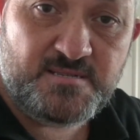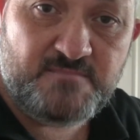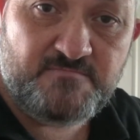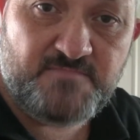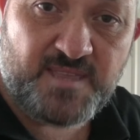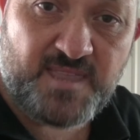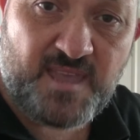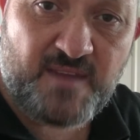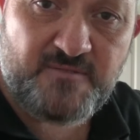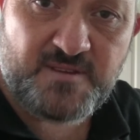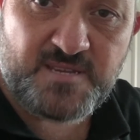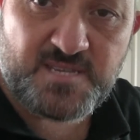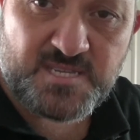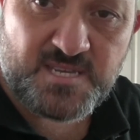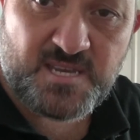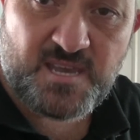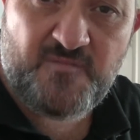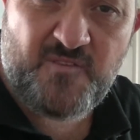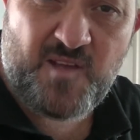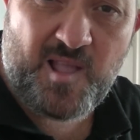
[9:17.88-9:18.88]
But they
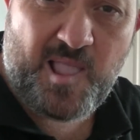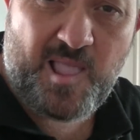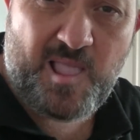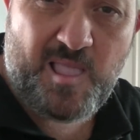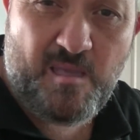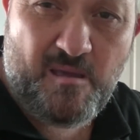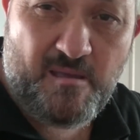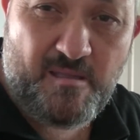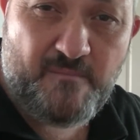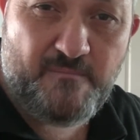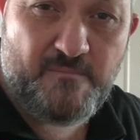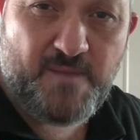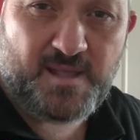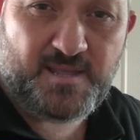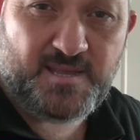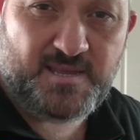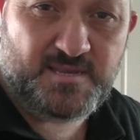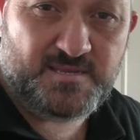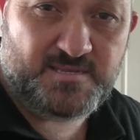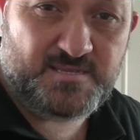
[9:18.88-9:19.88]
receive a lot of
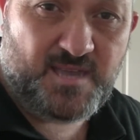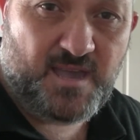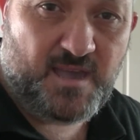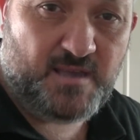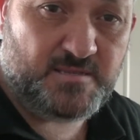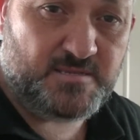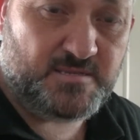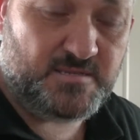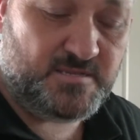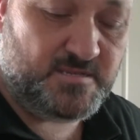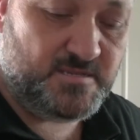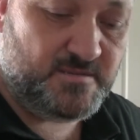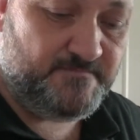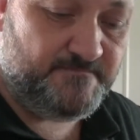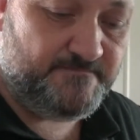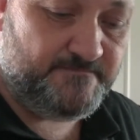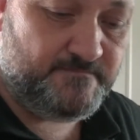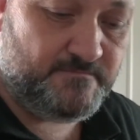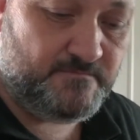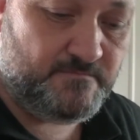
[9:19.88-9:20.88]
money in taxes.
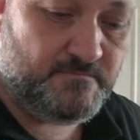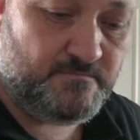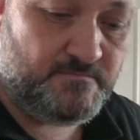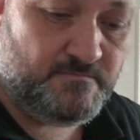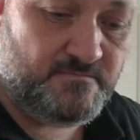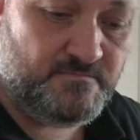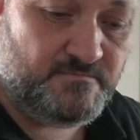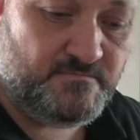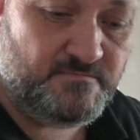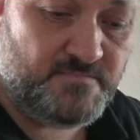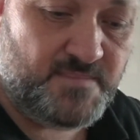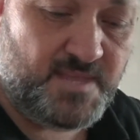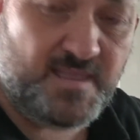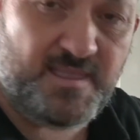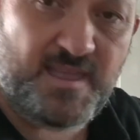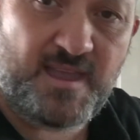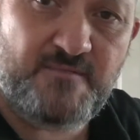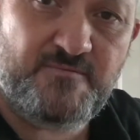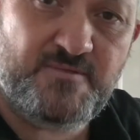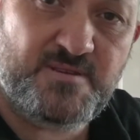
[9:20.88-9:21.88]

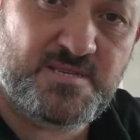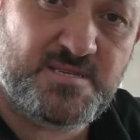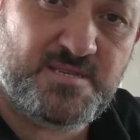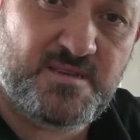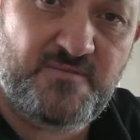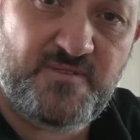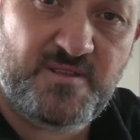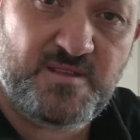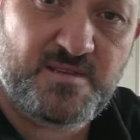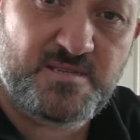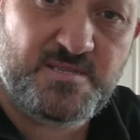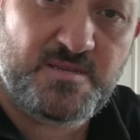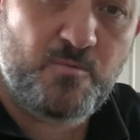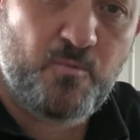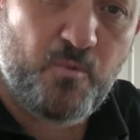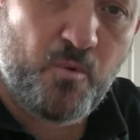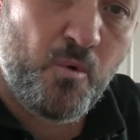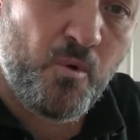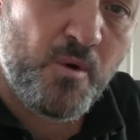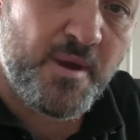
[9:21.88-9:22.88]
And they receive an easy
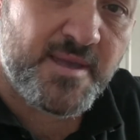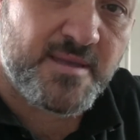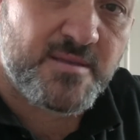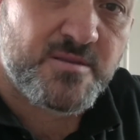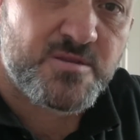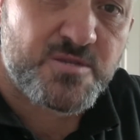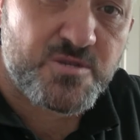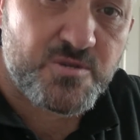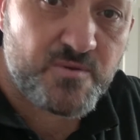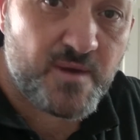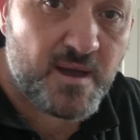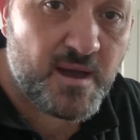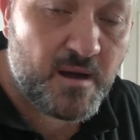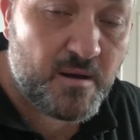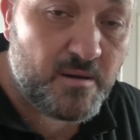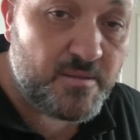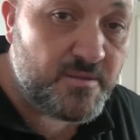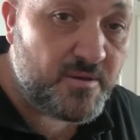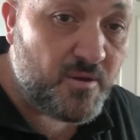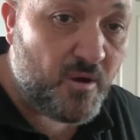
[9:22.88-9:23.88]
walk-in to
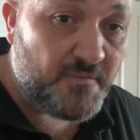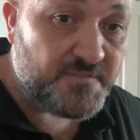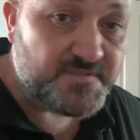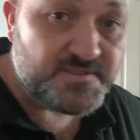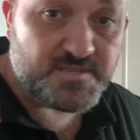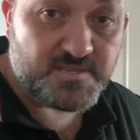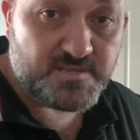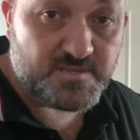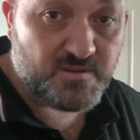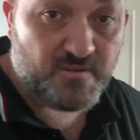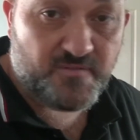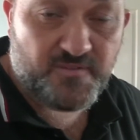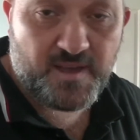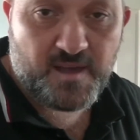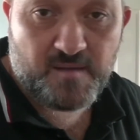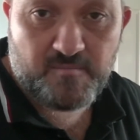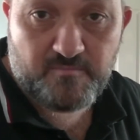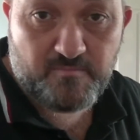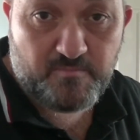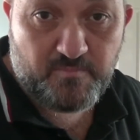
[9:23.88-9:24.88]
our, the offices of
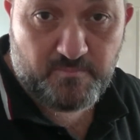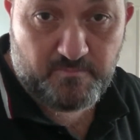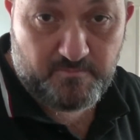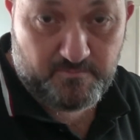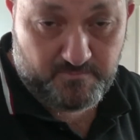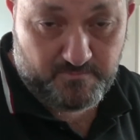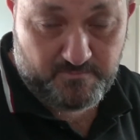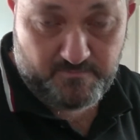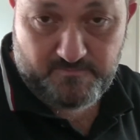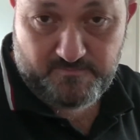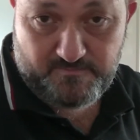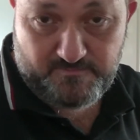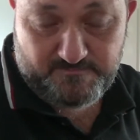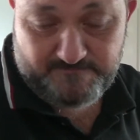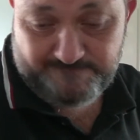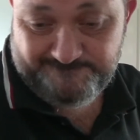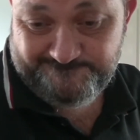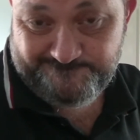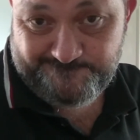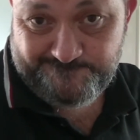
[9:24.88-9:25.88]
our
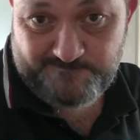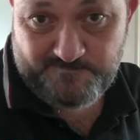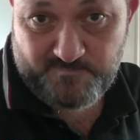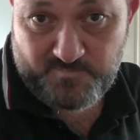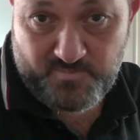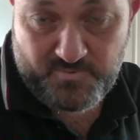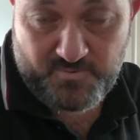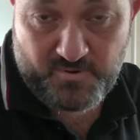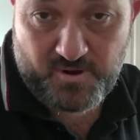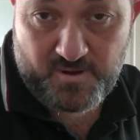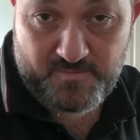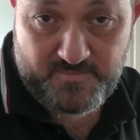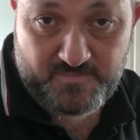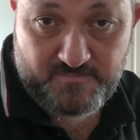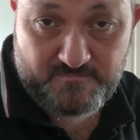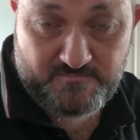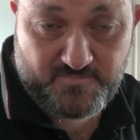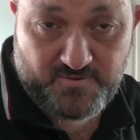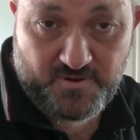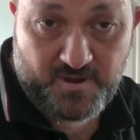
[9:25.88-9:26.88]

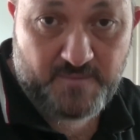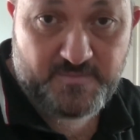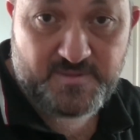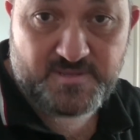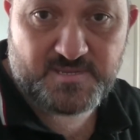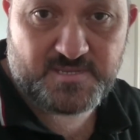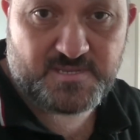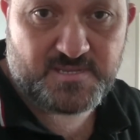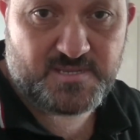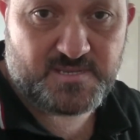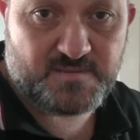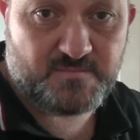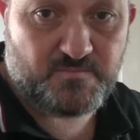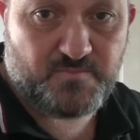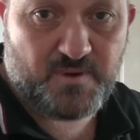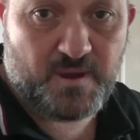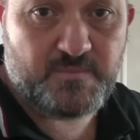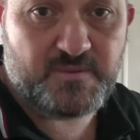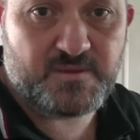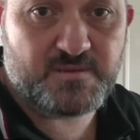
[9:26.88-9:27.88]
prime, prime ministers and
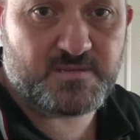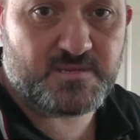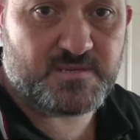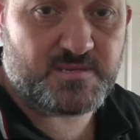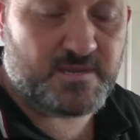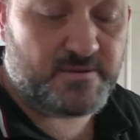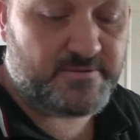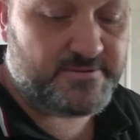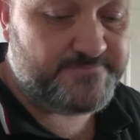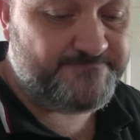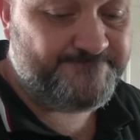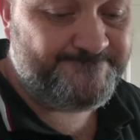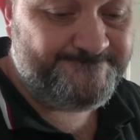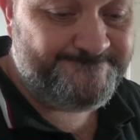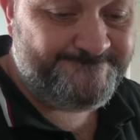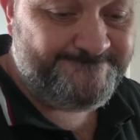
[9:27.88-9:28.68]
premiers and so on.